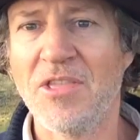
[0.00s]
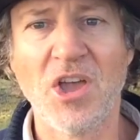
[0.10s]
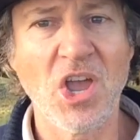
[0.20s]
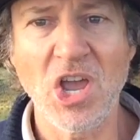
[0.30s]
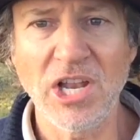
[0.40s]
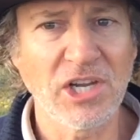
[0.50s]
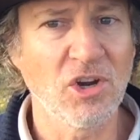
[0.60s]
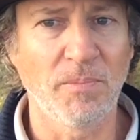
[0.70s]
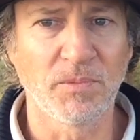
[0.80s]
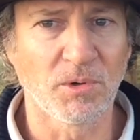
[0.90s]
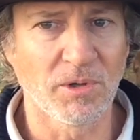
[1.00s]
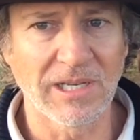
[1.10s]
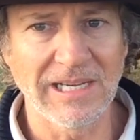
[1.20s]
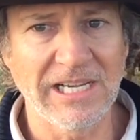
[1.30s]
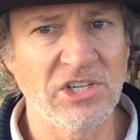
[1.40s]
the helicopter or
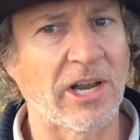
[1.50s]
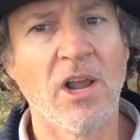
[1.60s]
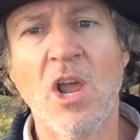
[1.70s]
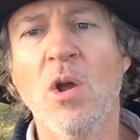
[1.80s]
the Learjet.